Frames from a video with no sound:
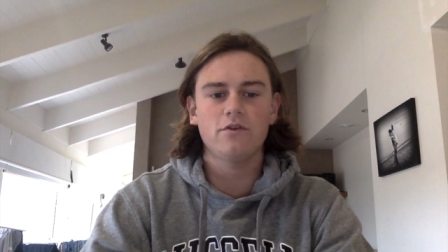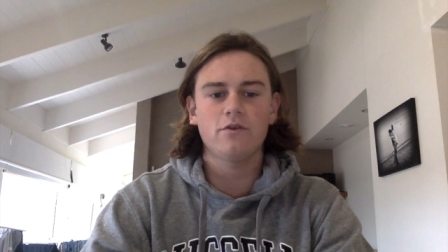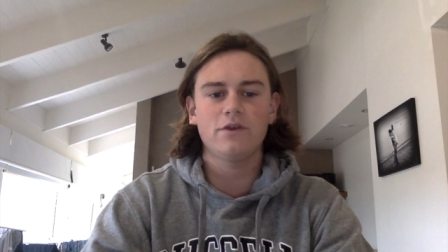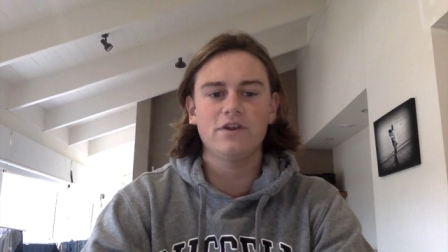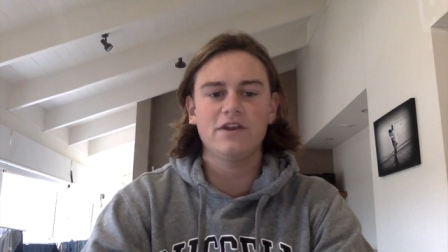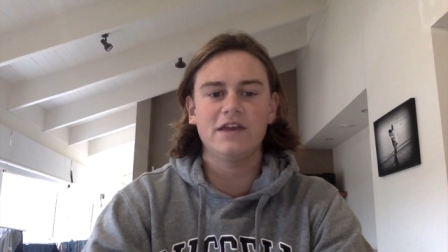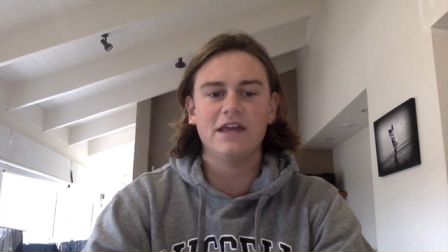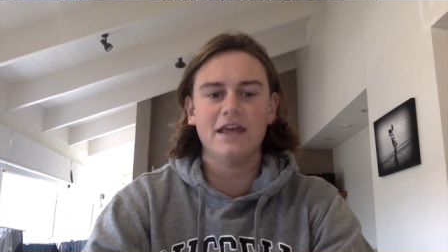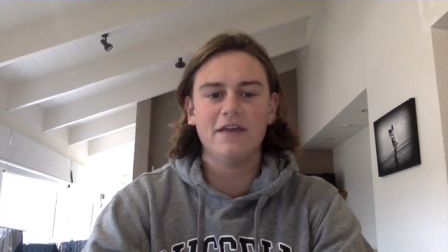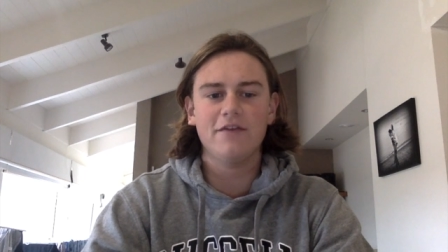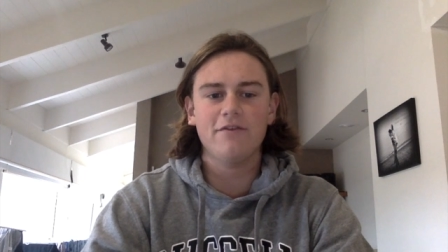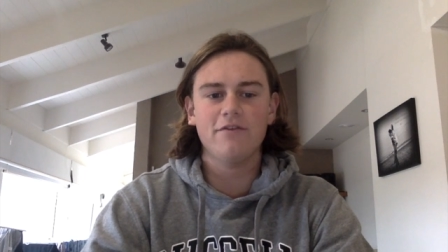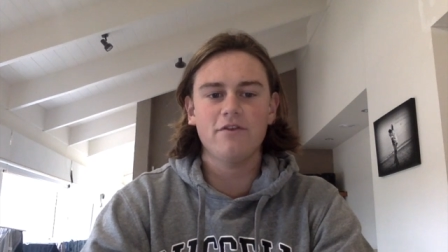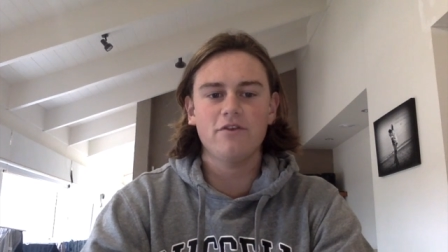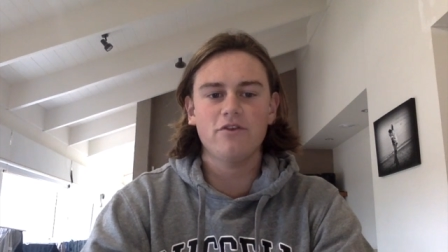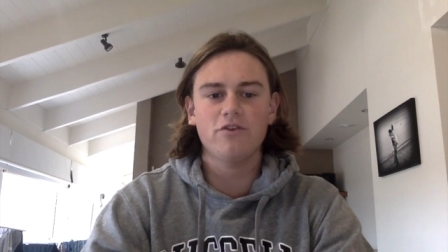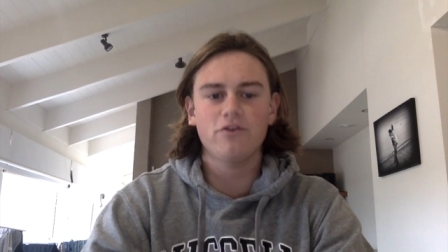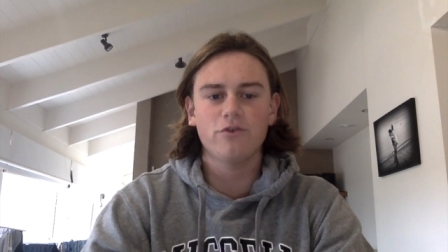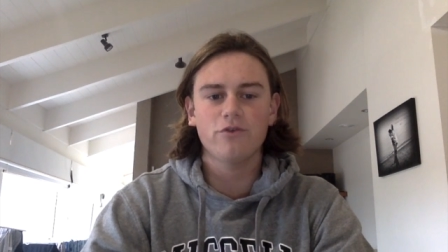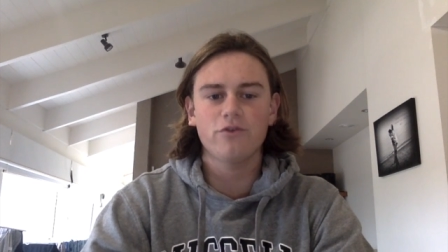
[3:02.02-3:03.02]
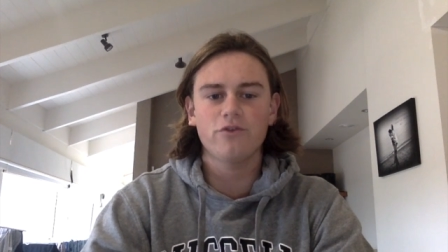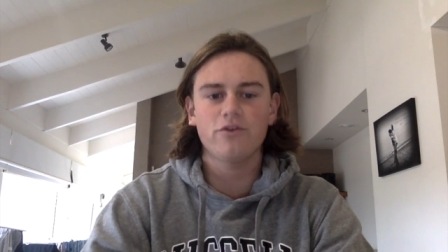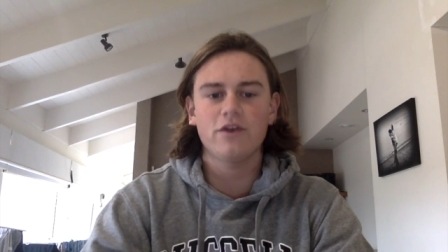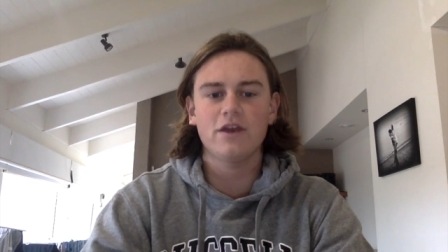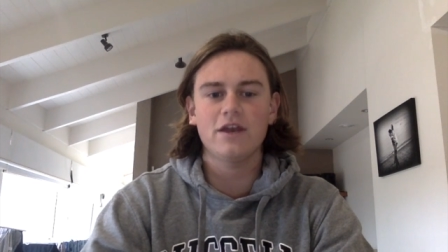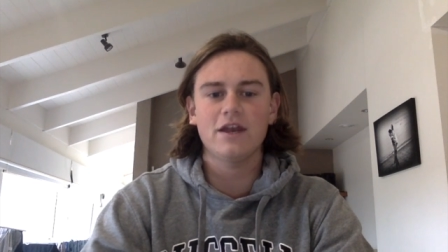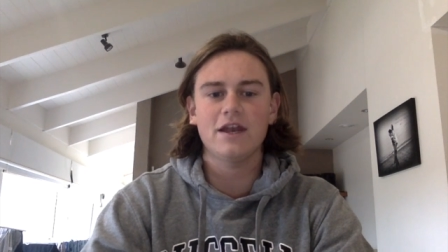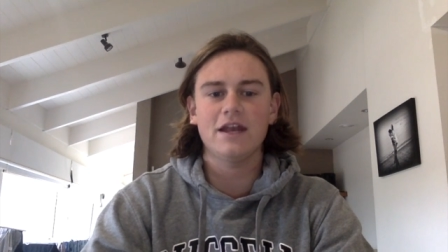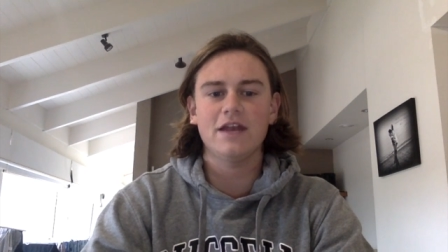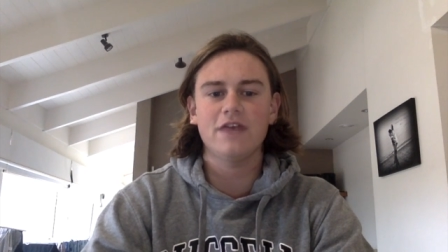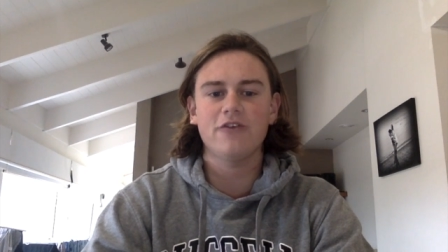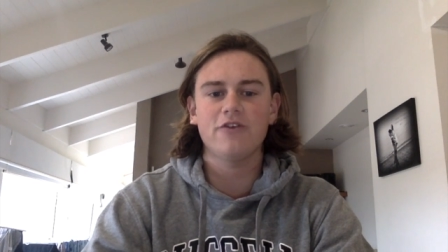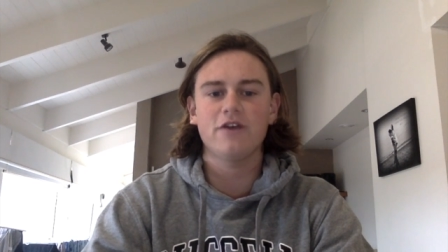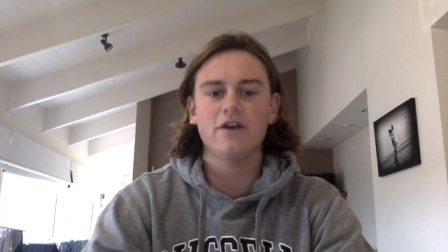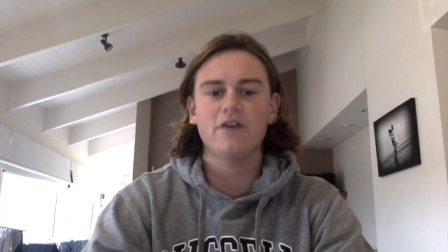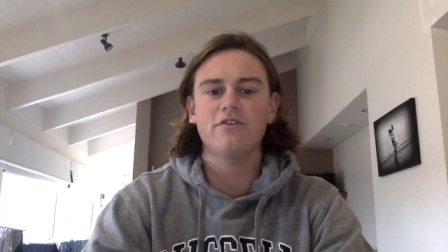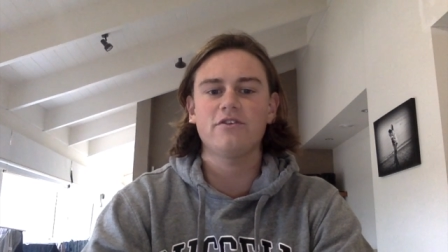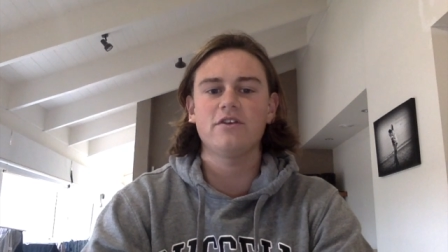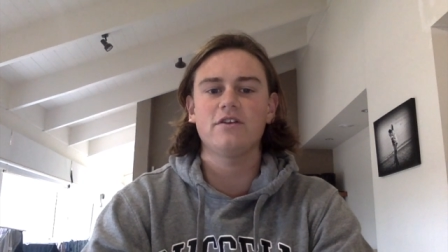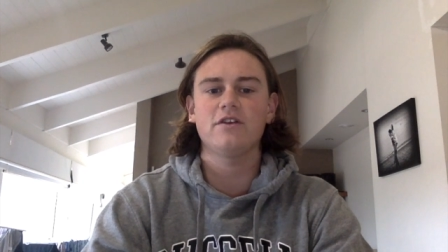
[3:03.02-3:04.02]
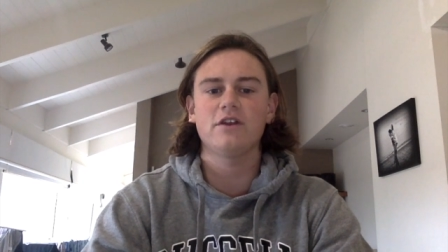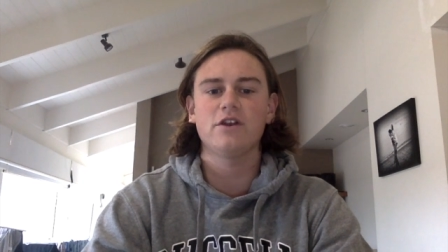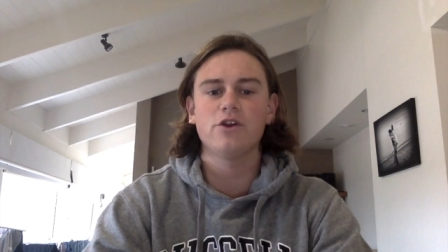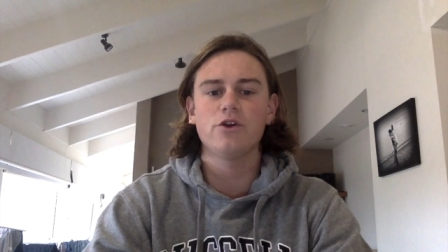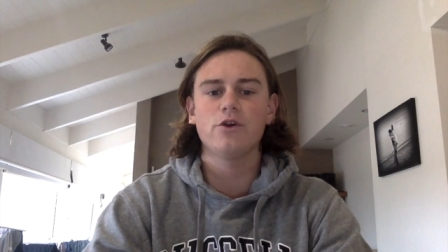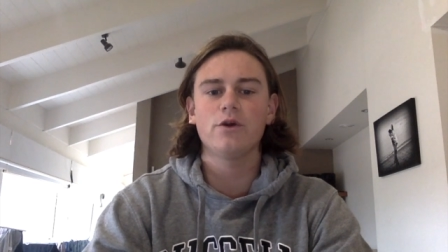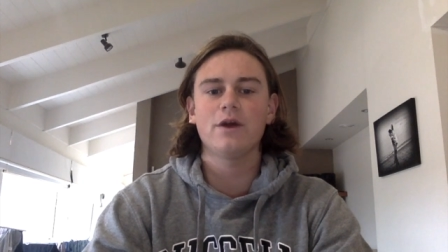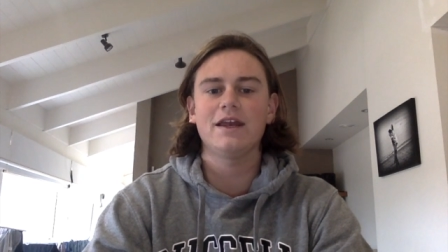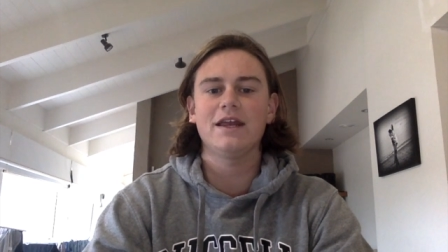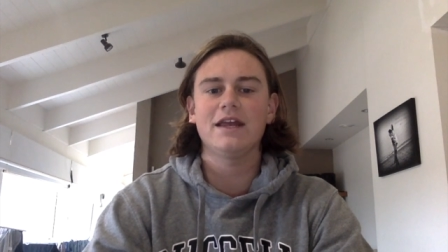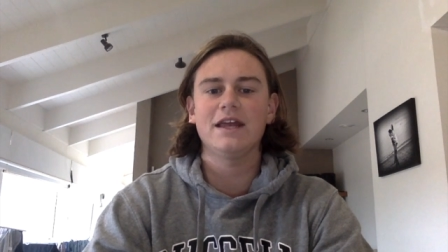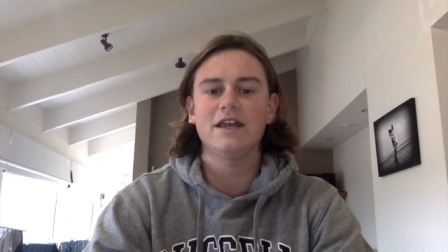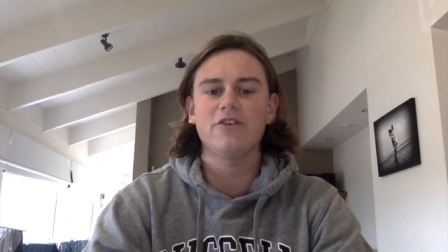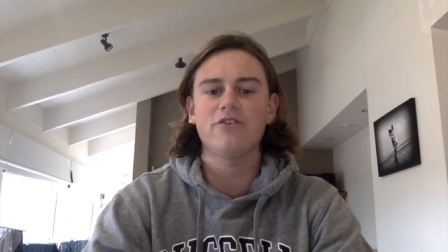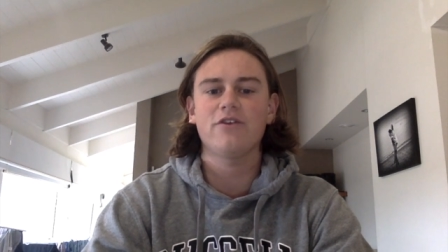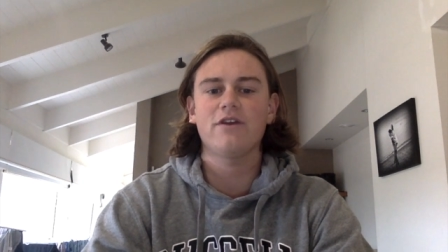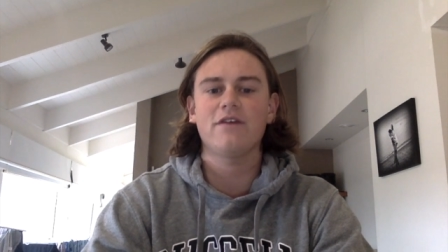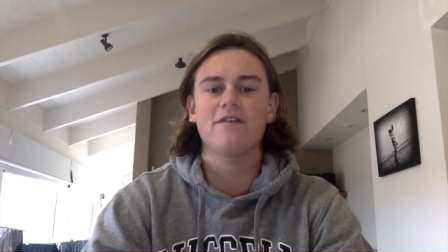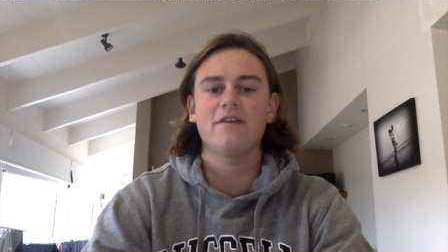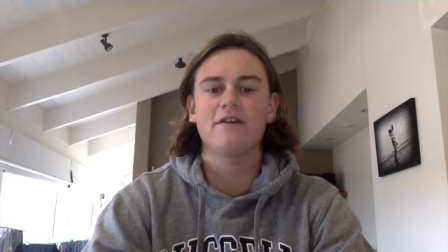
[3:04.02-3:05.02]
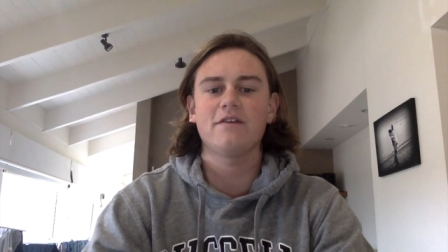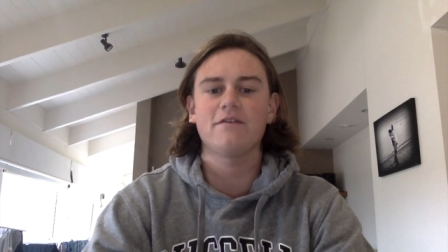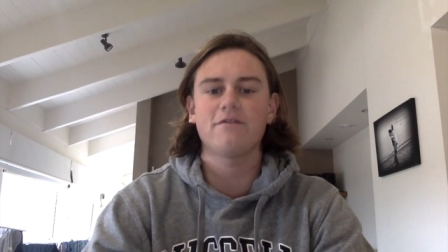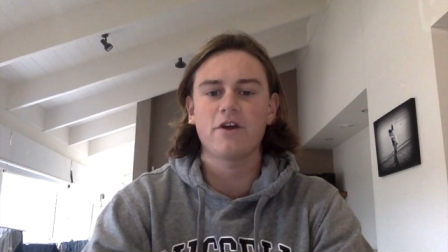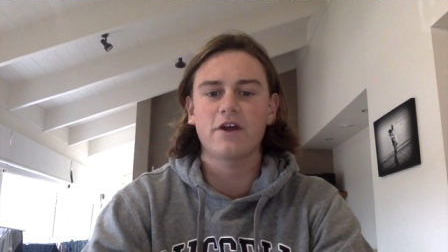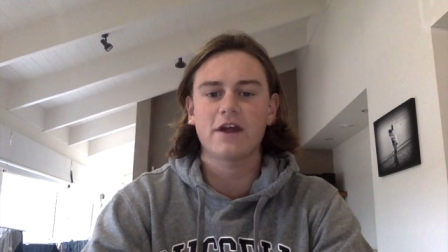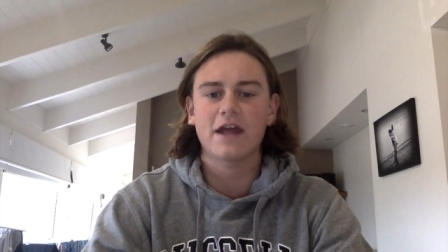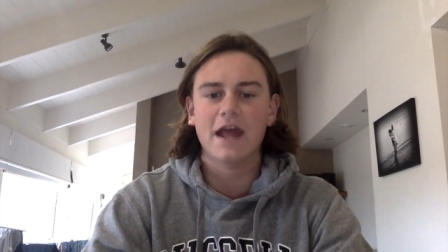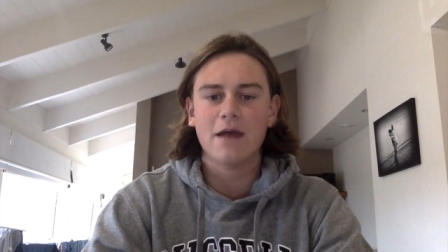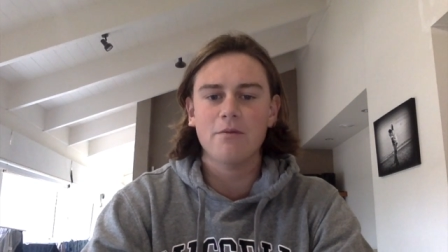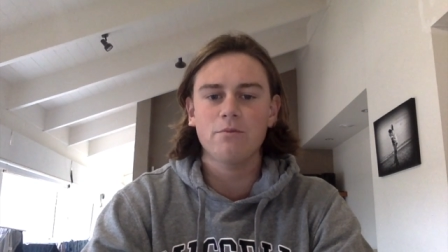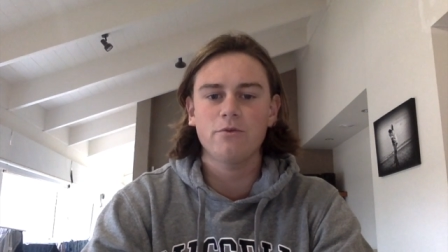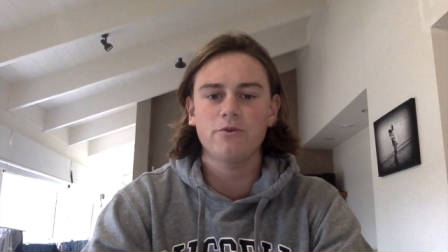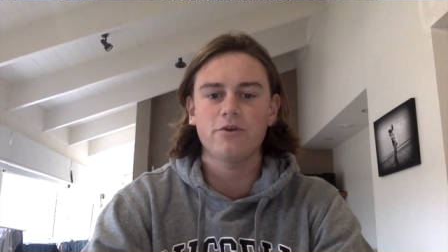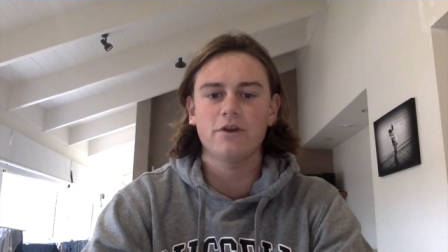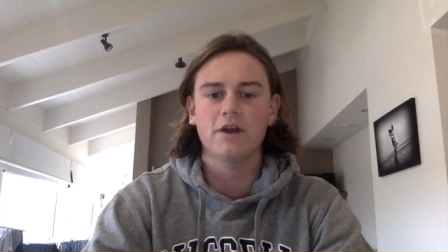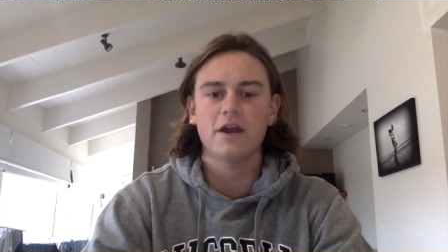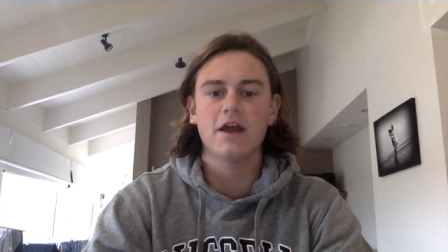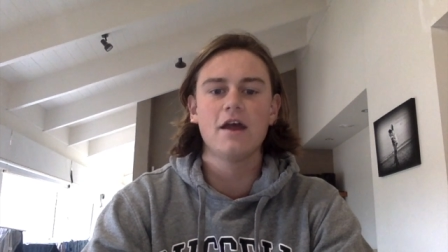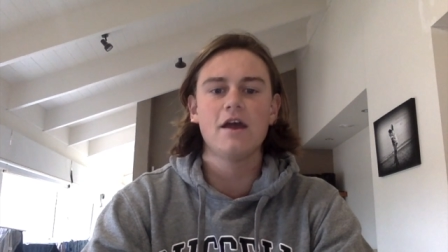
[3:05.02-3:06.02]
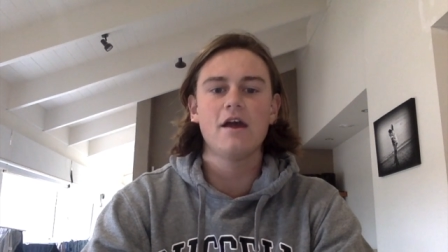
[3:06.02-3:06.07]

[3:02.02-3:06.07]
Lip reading: which gives children an introduction to new and interesting vocabulary.